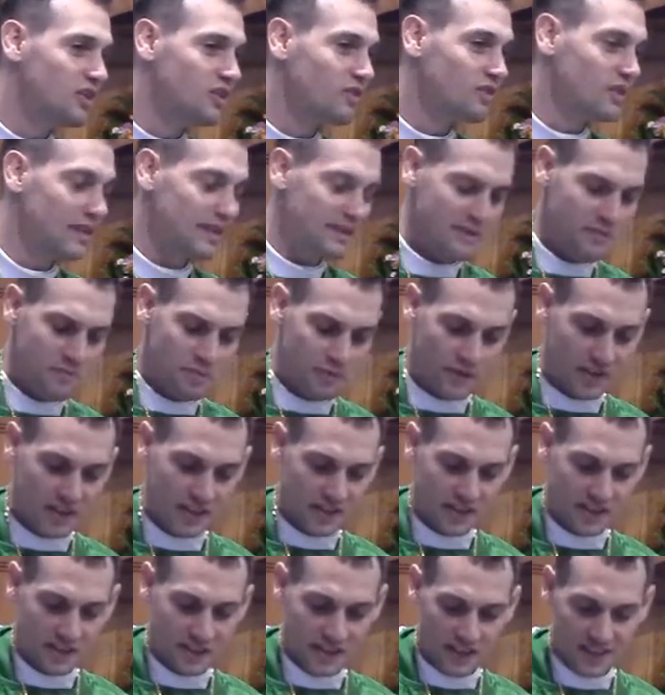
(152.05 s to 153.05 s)
Let me put it
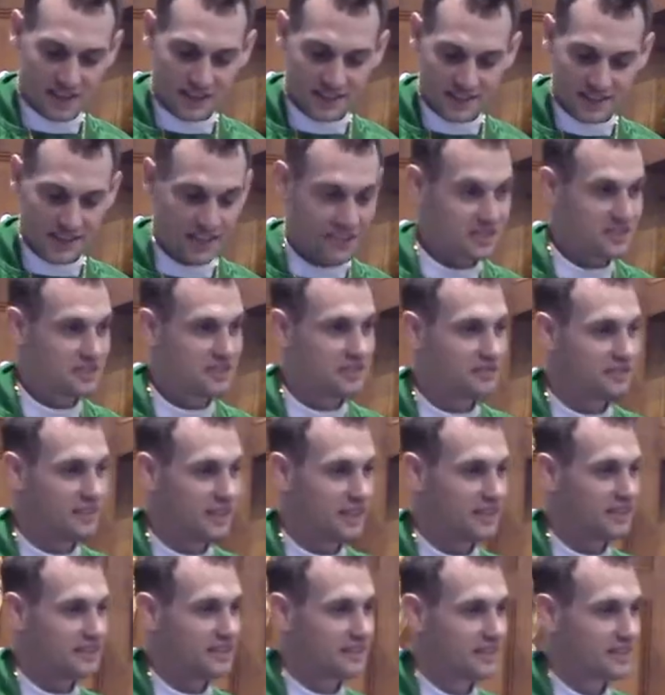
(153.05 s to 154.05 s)
in context of
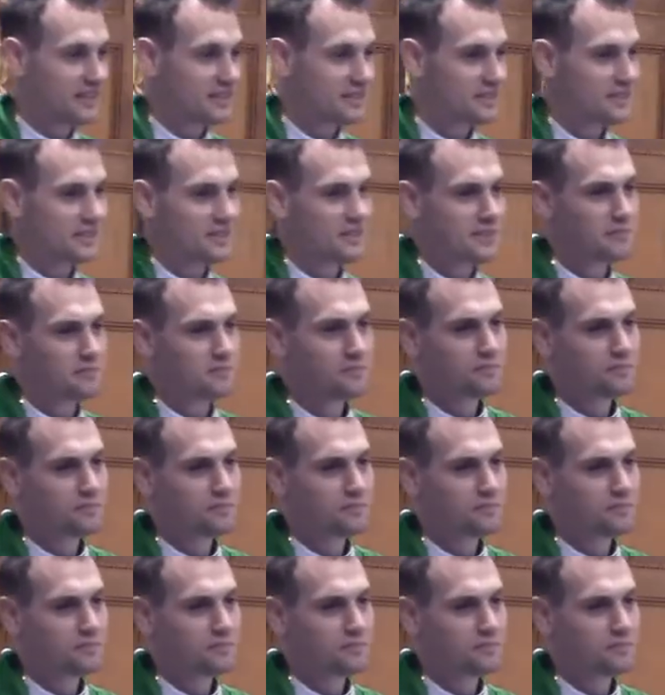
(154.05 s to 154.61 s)
like this.